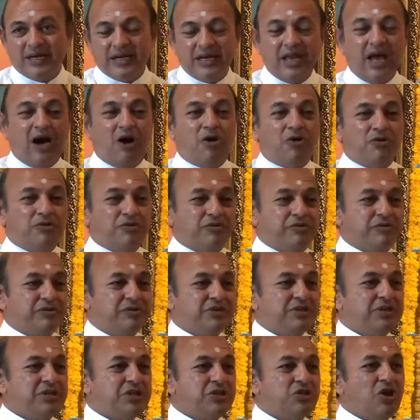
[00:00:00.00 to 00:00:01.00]
Now,
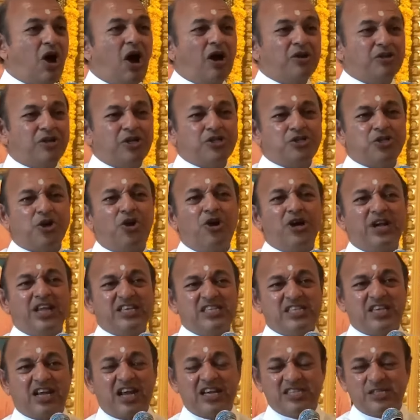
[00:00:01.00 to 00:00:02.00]
not to show
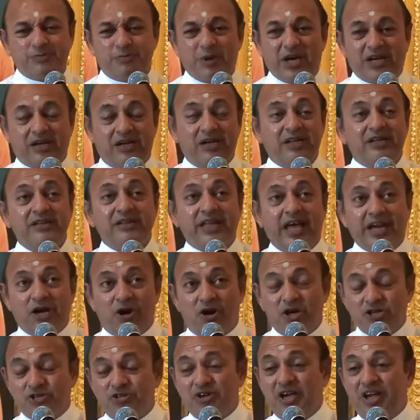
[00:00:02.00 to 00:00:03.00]
disrespect, that
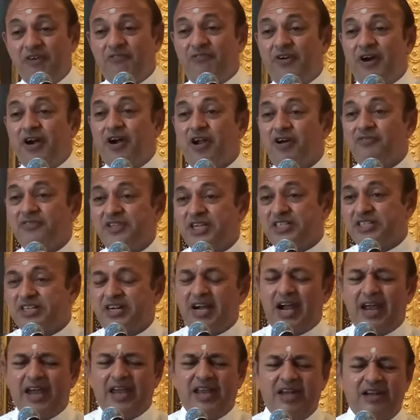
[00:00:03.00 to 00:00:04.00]
also in front of the
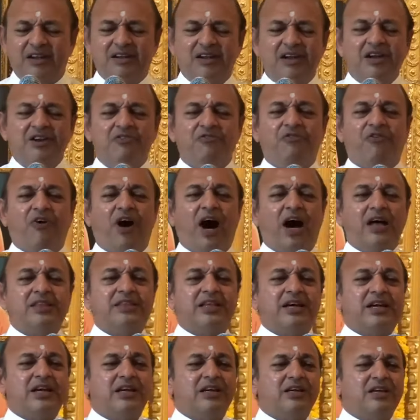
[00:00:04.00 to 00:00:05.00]
shrine,
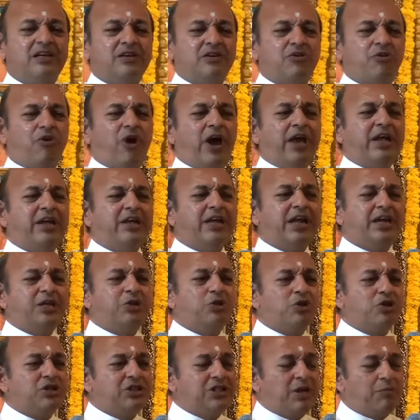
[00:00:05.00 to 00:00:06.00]
father quietly
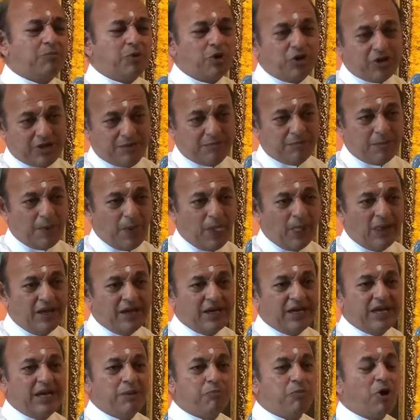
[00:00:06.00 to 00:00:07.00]
took the book.
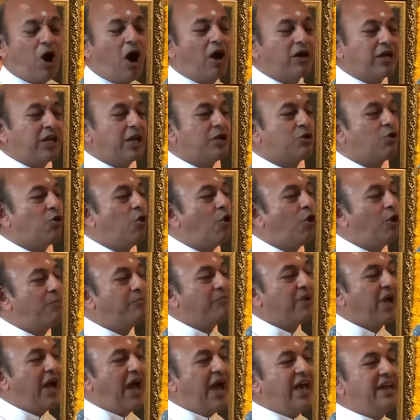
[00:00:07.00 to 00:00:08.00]
He brought it
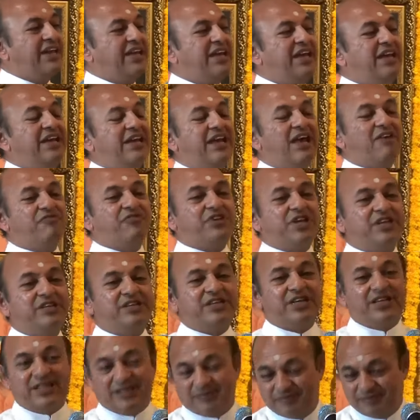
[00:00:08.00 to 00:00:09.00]
home and he left it
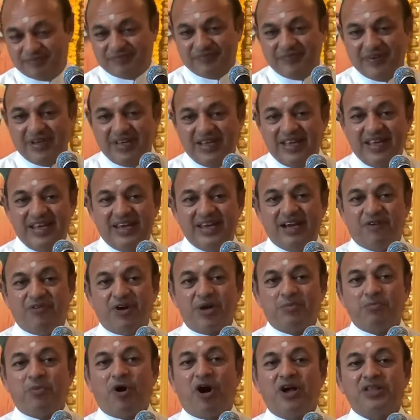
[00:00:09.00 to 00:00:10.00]
there. He
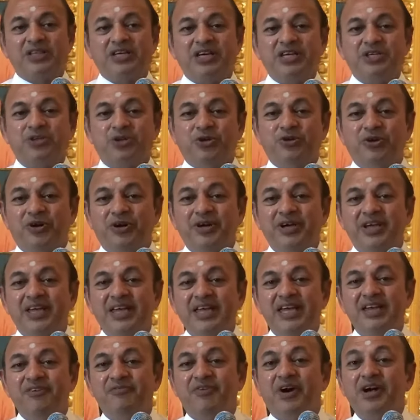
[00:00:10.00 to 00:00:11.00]
never bothered to
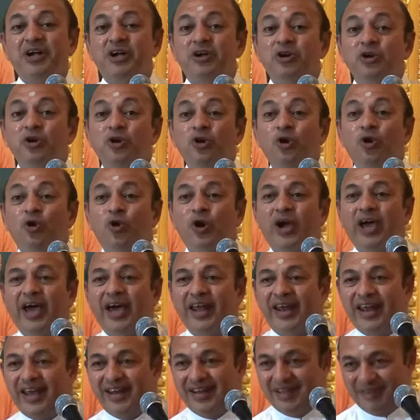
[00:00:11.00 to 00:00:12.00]
even look
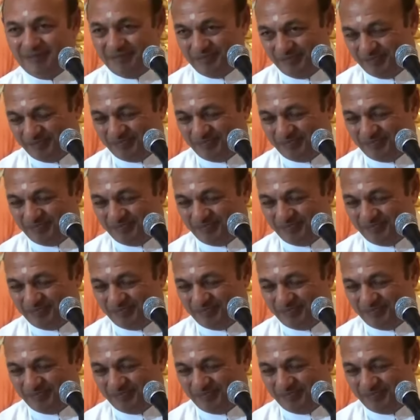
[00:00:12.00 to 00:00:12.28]
at it.